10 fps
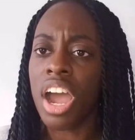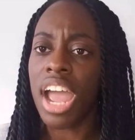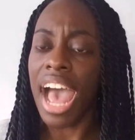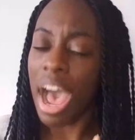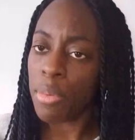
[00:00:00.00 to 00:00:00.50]

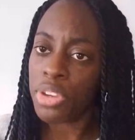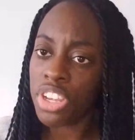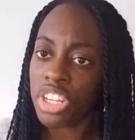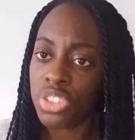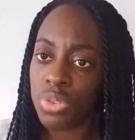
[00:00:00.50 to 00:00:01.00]
How are you
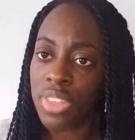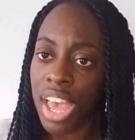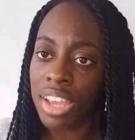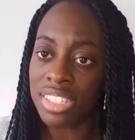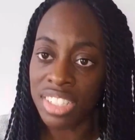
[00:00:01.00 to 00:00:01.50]
going to do
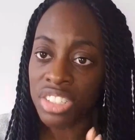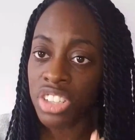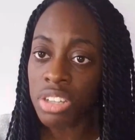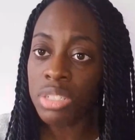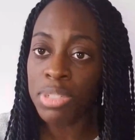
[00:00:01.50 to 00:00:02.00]
that? Because there's
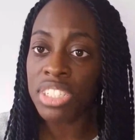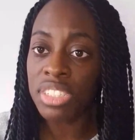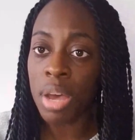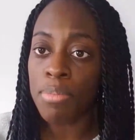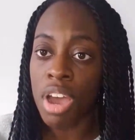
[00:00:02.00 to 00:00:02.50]
going to be
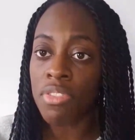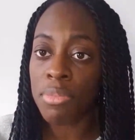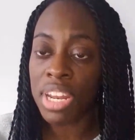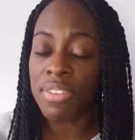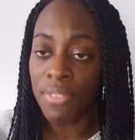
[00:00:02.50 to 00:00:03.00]
some
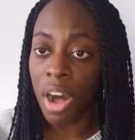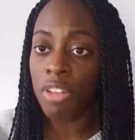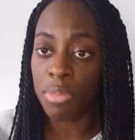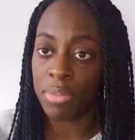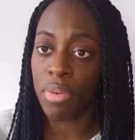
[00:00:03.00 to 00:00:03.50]
government
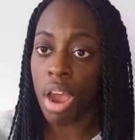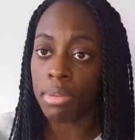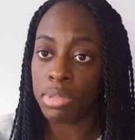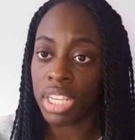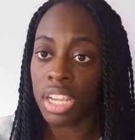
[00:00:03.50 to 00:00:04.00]
involvement
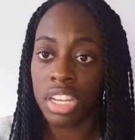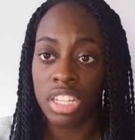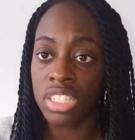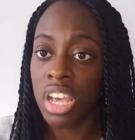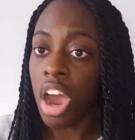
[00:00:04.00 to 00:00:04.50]
probably,
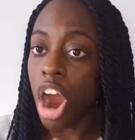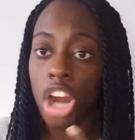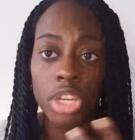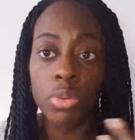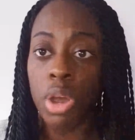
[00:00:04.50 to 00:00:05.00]
because
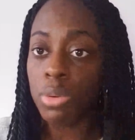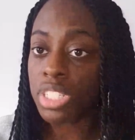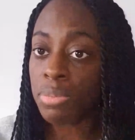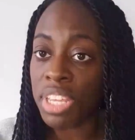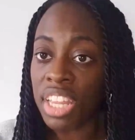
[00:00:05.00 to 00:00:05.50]
are you
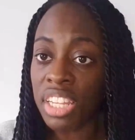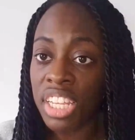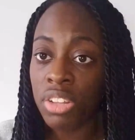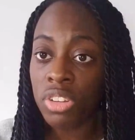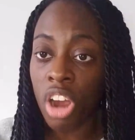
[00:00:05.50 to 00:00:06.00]
going to be the
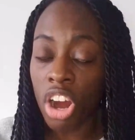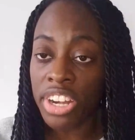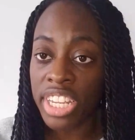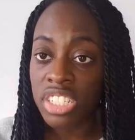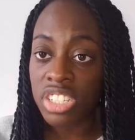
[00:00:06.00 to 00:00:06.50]
legal
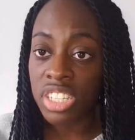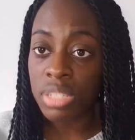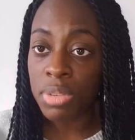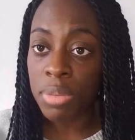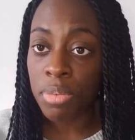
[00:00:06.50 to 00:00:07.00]
guardian to
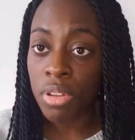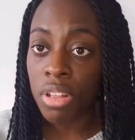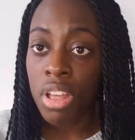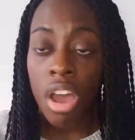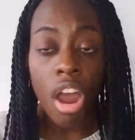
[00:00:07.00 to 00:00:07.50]
these
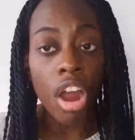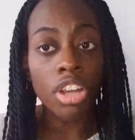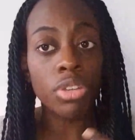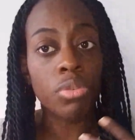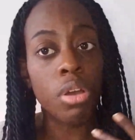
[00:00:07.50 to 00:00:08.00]
people? Are
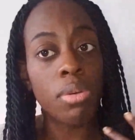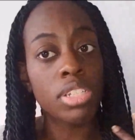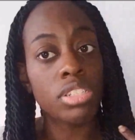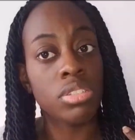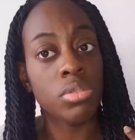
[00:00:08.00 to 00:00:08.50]
you
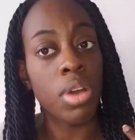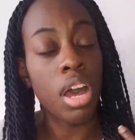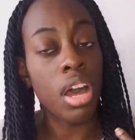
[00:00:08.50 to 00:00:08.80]
going to,